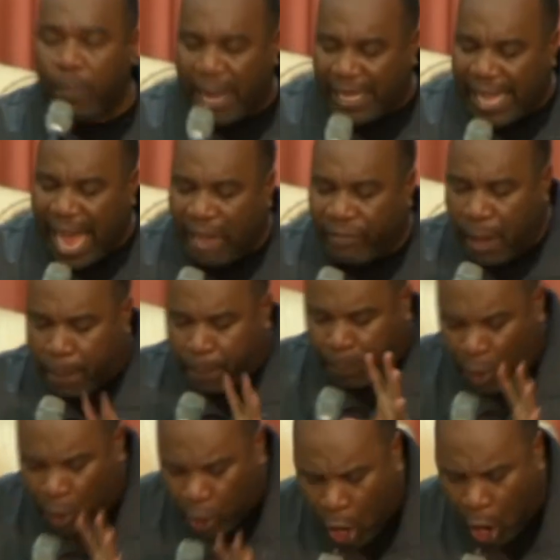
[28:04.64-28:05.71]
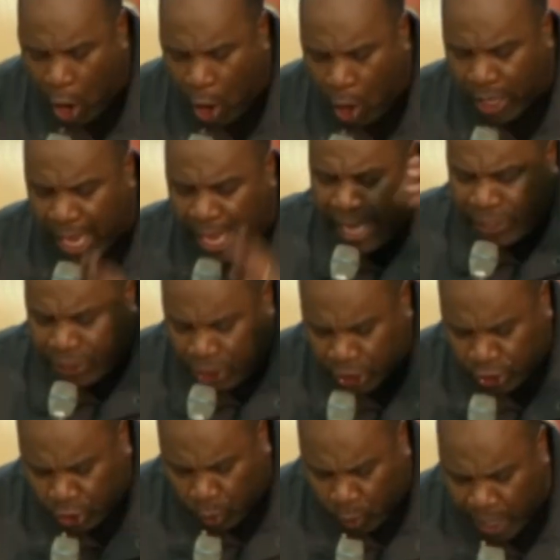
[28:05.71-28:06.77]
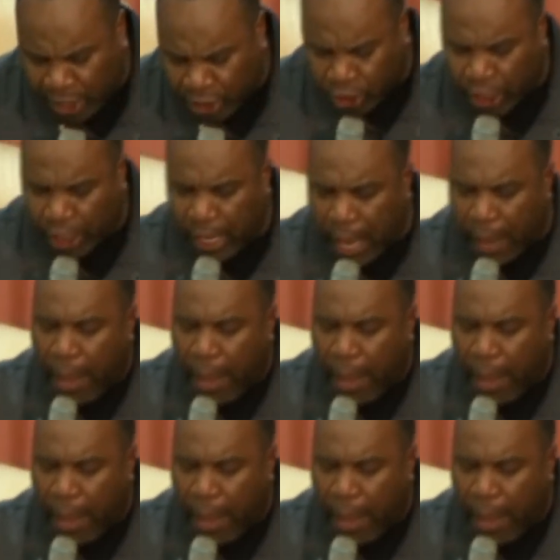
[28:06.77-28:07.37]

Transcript: you might have a prolonged situation,